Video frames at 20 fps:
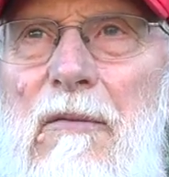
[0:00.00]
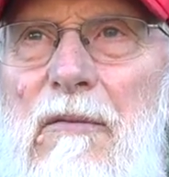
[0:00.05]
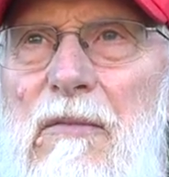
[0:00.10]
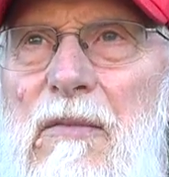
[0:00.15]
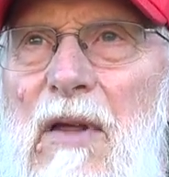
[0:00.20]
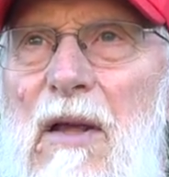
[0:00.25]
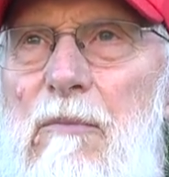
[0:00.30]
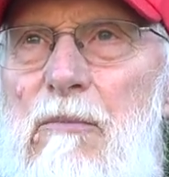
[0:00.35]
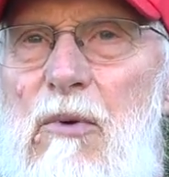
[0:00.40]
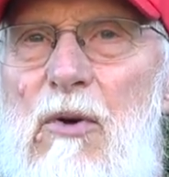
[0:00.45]

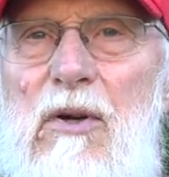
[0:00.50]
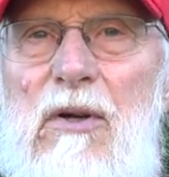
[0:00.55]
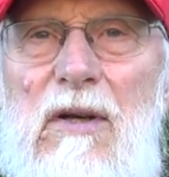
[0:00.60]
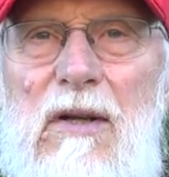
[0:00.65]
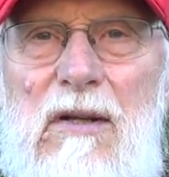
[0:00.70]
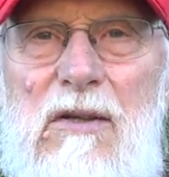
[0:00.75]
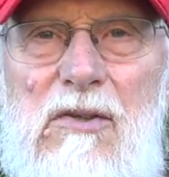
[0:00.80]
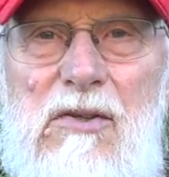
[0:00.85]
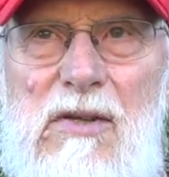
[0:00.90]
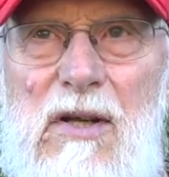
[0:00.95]
they put an
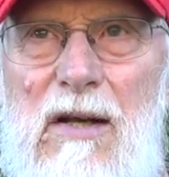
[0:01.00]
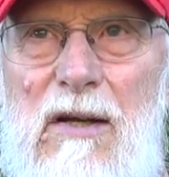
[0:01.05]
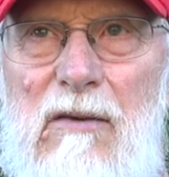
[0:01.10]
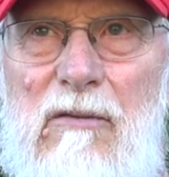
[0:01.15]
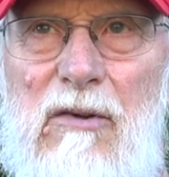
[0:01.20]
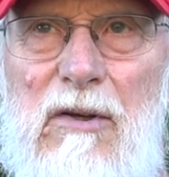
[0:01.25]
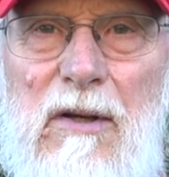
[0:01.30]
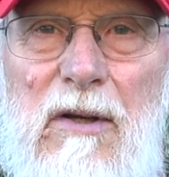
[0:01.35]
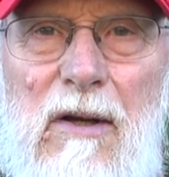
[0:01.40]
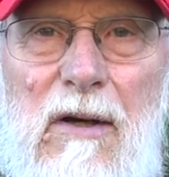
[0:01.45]

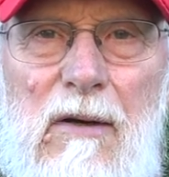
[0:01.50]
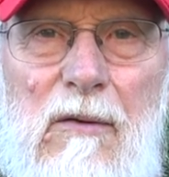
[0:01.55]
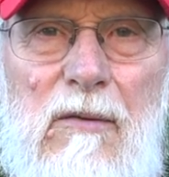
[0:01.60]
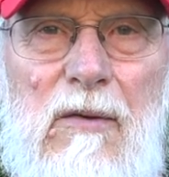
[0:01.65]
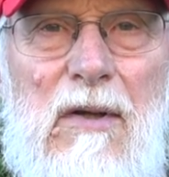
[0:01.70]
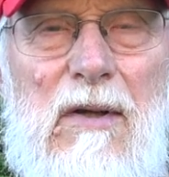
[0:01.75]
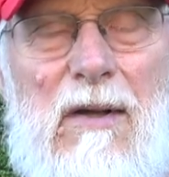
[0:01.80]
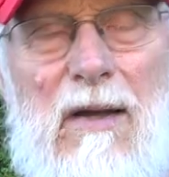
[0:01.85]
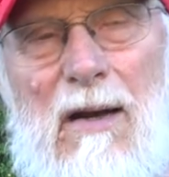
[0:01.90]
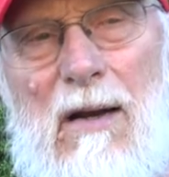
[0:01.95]
incentive in there,
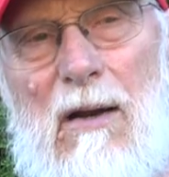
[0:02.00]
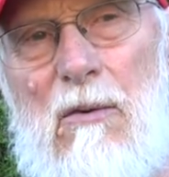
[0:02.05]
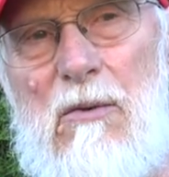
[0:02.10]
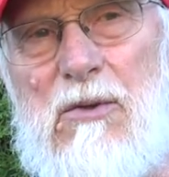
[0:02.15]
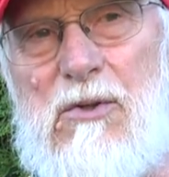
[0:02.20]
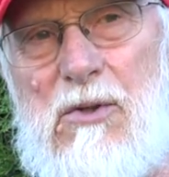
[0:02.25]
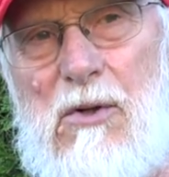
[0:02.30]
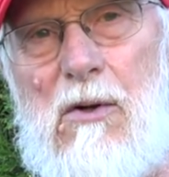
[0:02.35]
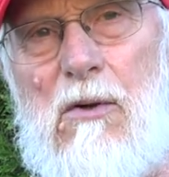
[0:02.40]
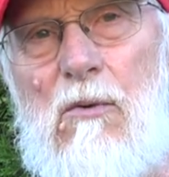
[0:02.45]
and that
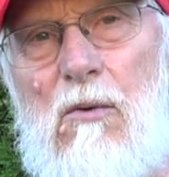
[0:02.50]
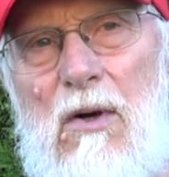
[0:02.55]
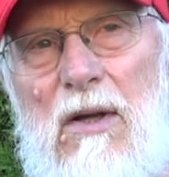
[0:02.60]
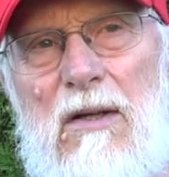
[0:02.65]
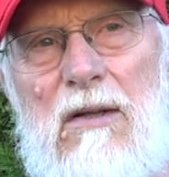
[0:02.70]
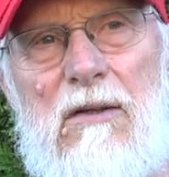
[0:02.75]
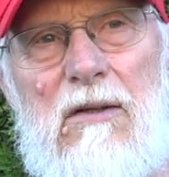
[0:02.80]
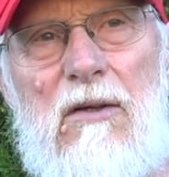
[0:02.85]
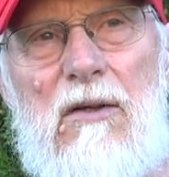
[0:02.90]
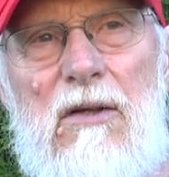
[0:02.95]
was all
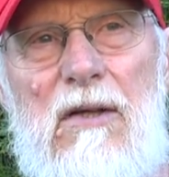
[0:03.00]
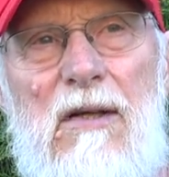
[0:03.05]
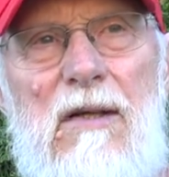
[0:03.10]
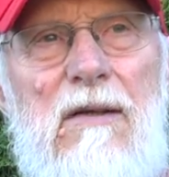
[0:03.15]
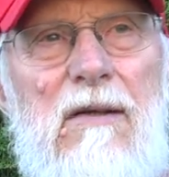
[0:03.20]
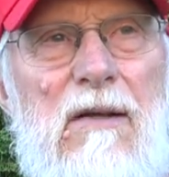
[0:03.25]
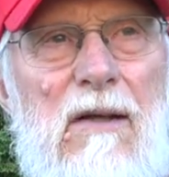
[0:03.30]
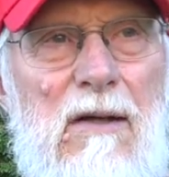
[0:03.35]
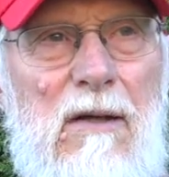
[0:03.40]
well and good.